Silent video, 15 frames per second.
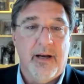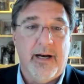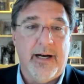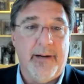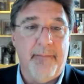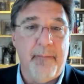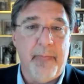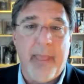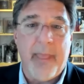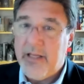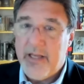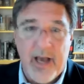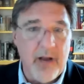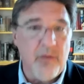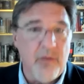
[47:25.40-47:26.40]
Um,
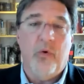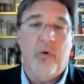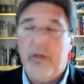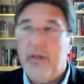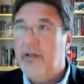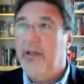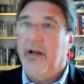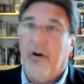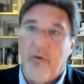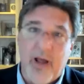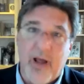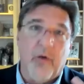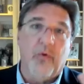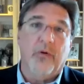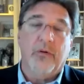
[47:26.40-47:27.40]
and yet we, you know,
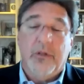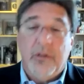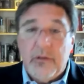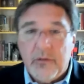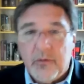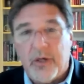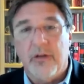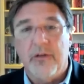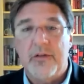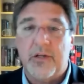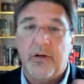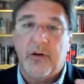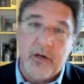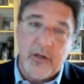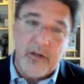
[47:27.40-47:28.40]
now we're oh we're
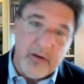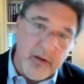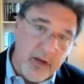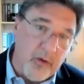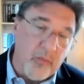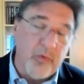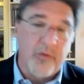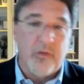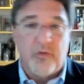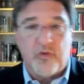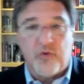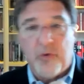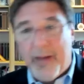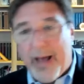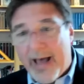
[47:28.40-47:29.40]
concerned. and you know was
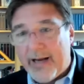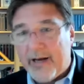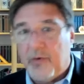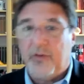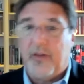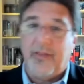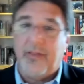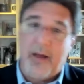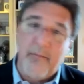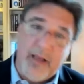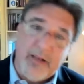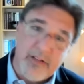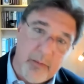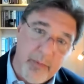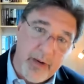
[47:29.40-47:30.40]
this traumatic? Did that
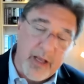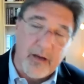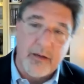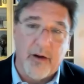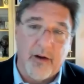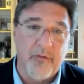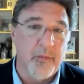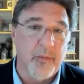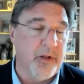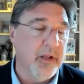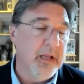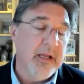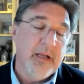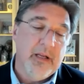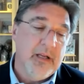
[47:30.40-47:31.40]
make somebody
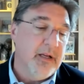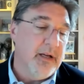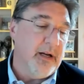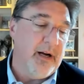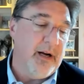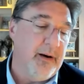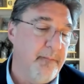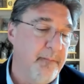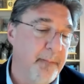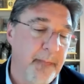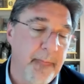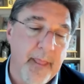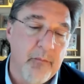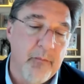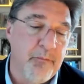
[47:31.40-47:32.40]
uncomfortable?
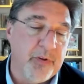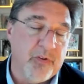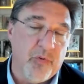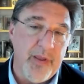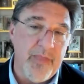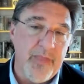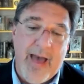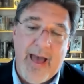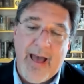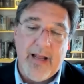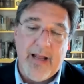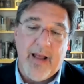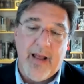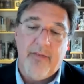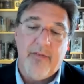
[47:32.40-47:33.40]
Um, between
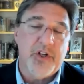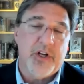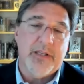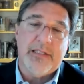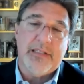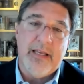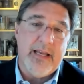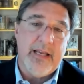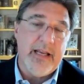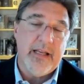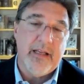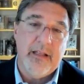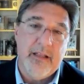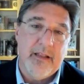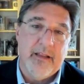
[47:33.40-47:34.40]
that and just
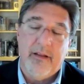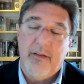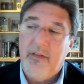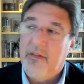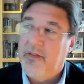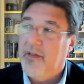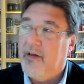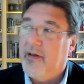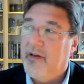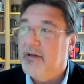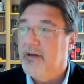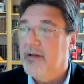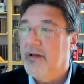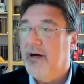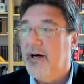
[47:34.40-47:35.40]
the the
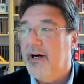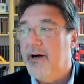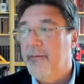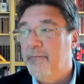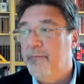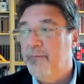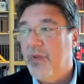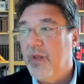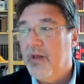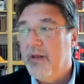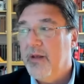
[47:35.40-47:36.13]
the um,